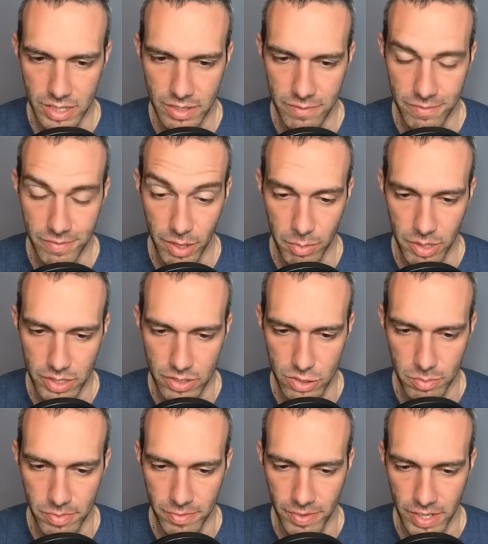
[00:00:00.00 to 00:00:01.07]
Foul play is super
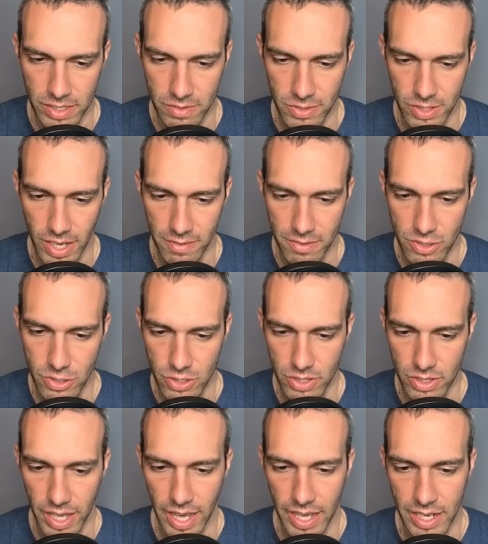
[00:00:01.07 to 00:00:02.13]
effective, so you have to shield
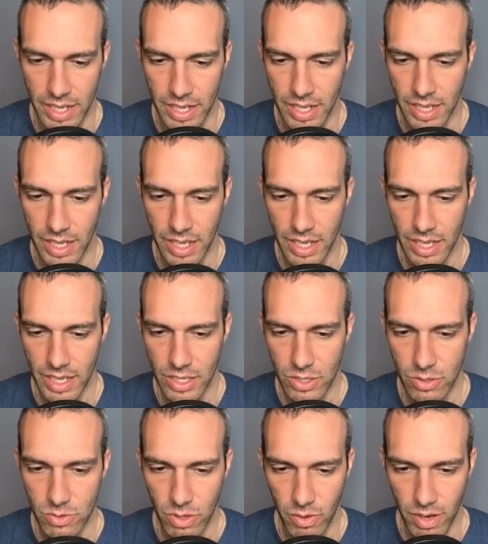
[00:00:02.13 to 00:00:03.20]
that. You
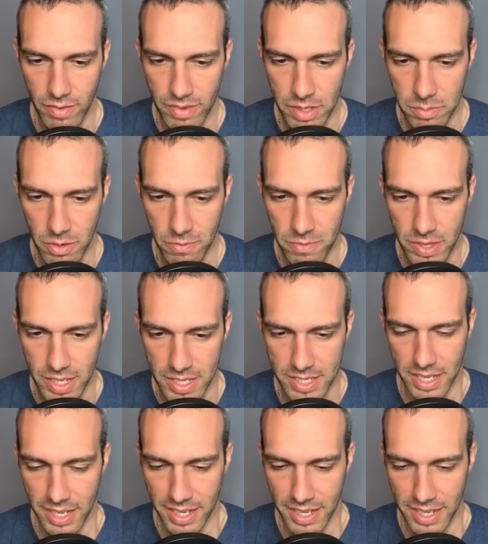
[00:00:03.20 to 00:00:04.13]
don't have any move for this.